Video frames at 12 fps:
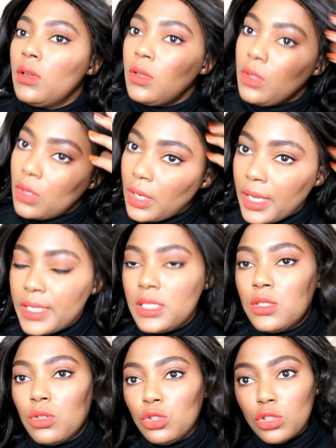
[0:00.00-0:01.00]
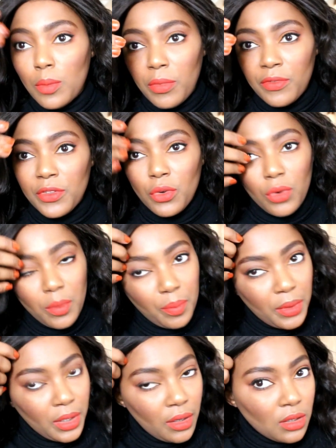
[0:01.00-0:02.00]
your lace is on top of the grip
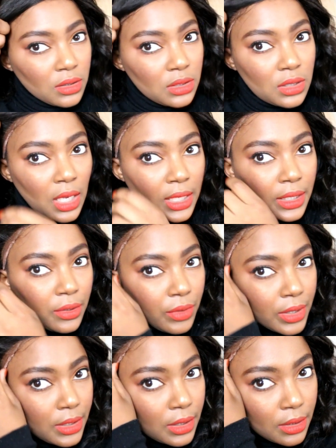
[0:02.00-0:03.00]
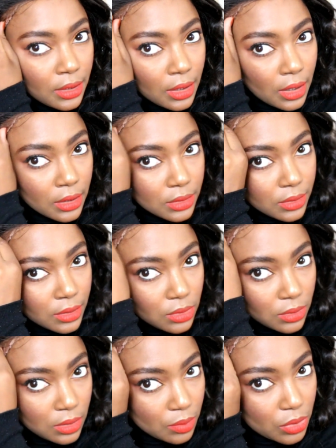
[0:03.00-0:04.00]
and not under it. That's
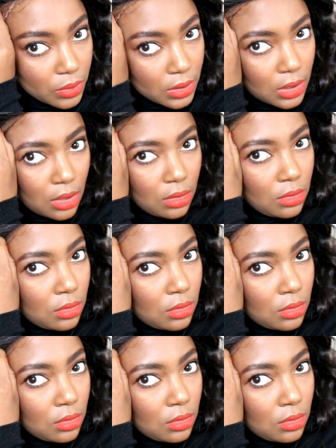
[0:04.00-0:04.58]
what I'm doing now.